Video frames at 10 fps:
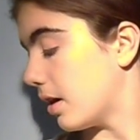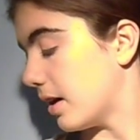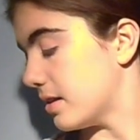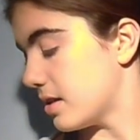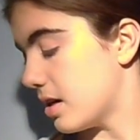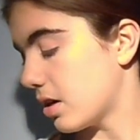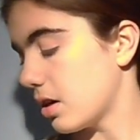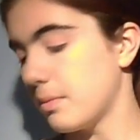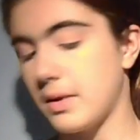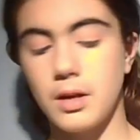Okay, so now
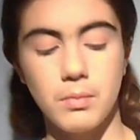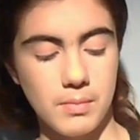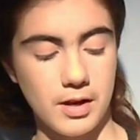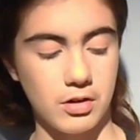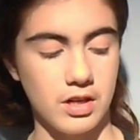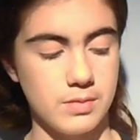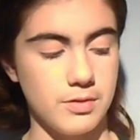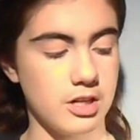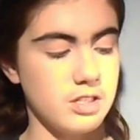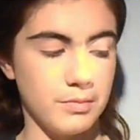going back in with my crease
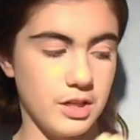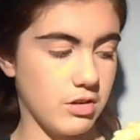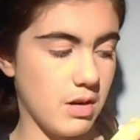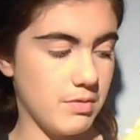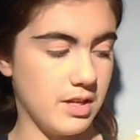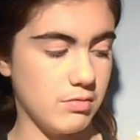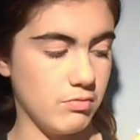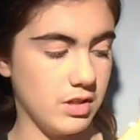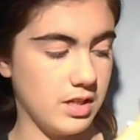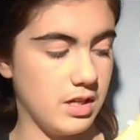brush, I'm going to grab this
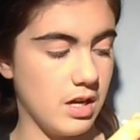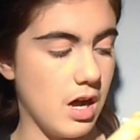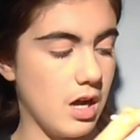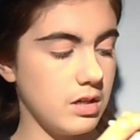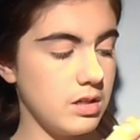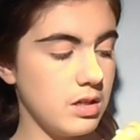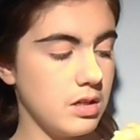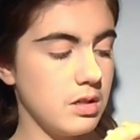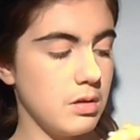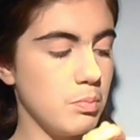really dark
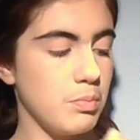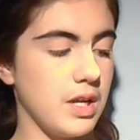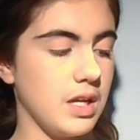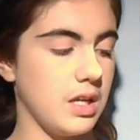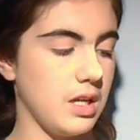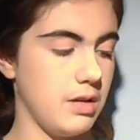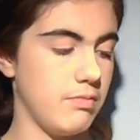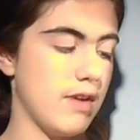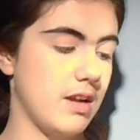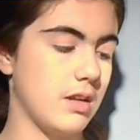pinky
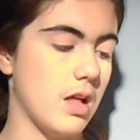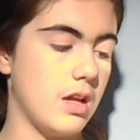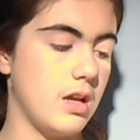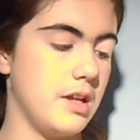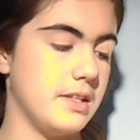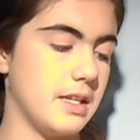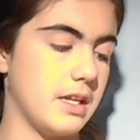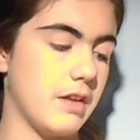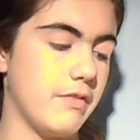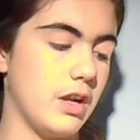red colour. It's
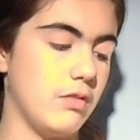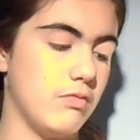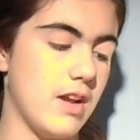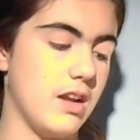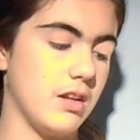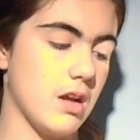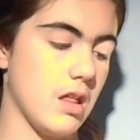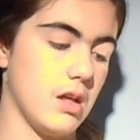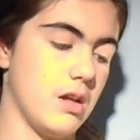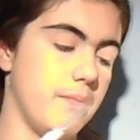like a very red
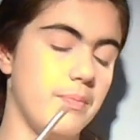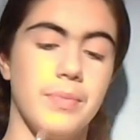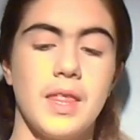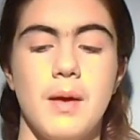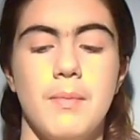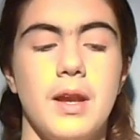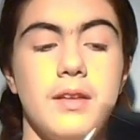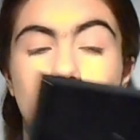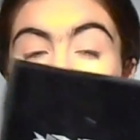colour, but it's